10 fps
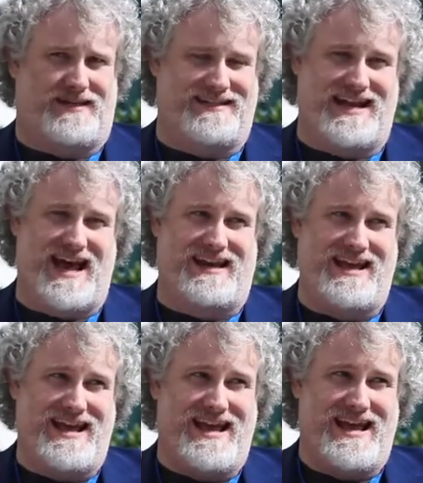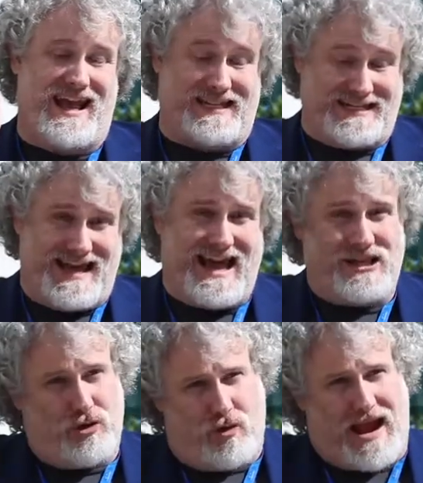It's not
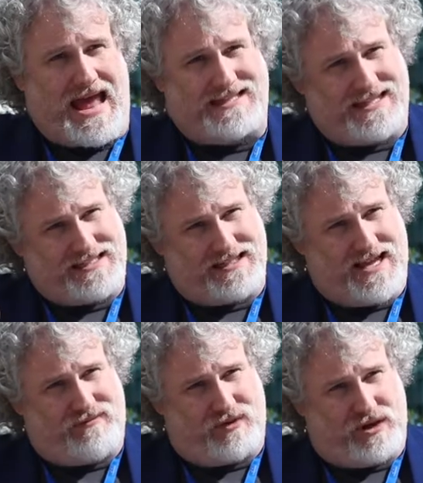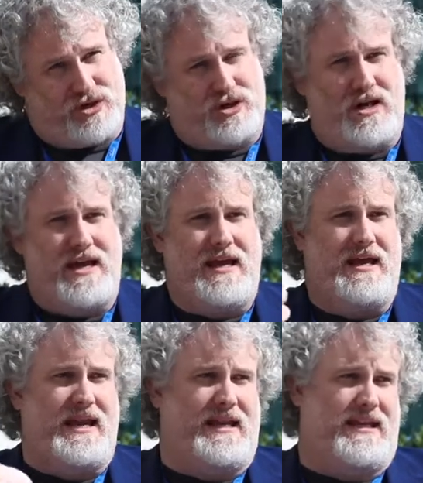your asset to leverage.
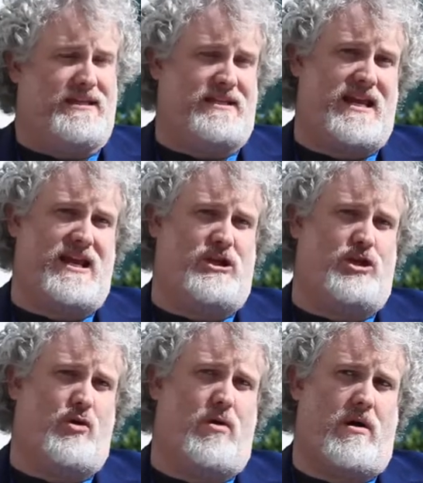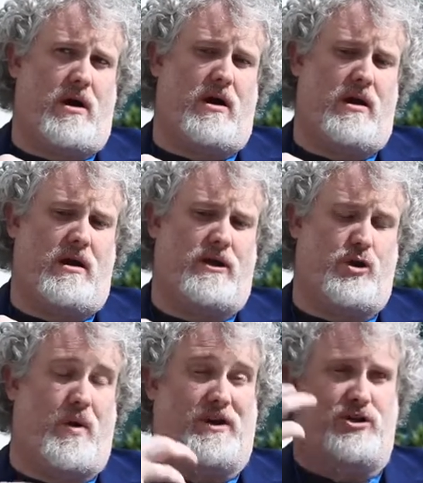It is you're
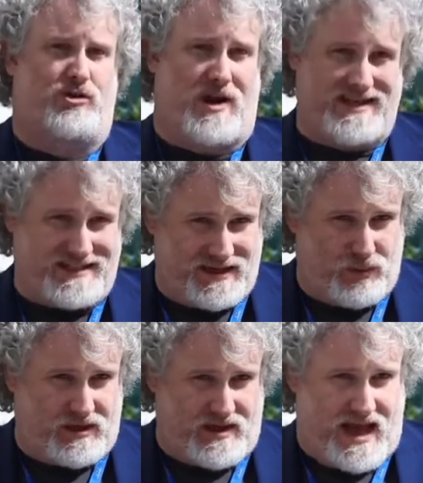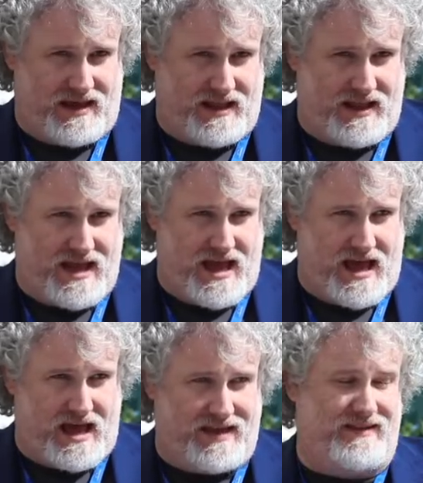entrusted with that
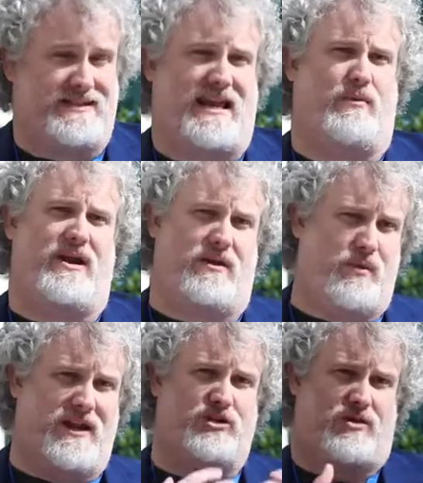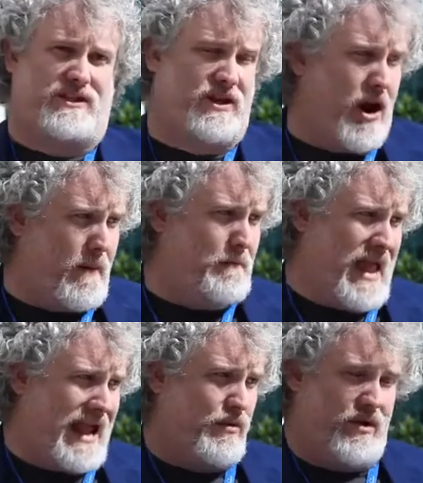in the same way that we entrust our
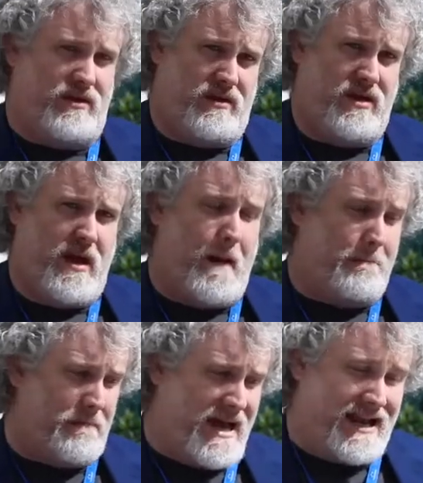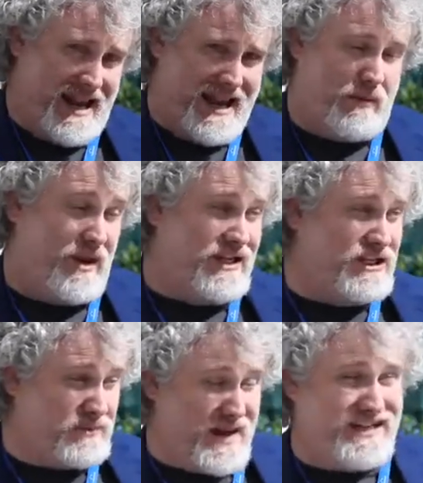bank with money and we
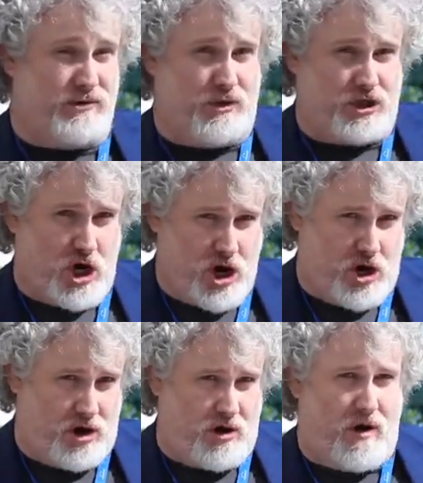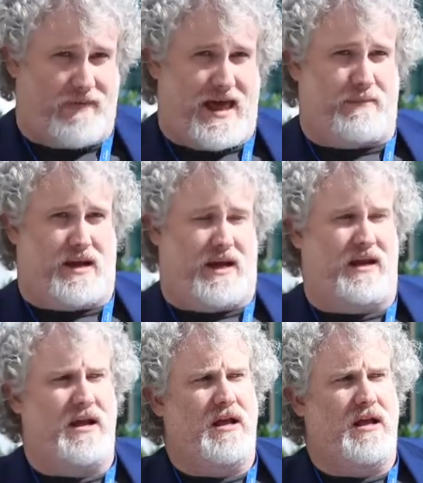expect a return on that money.